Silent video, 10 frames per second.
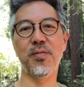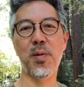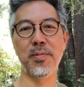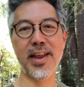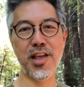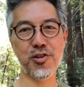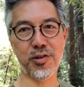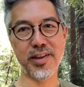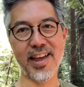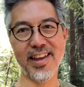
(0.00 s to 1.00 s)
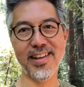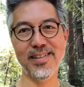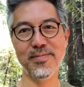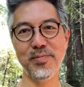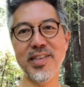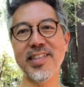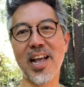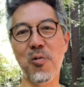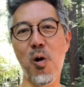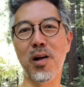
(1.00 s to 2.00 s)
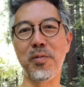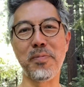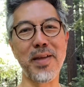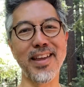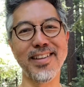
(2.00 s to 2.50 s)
from nature today. Please take a walk with me.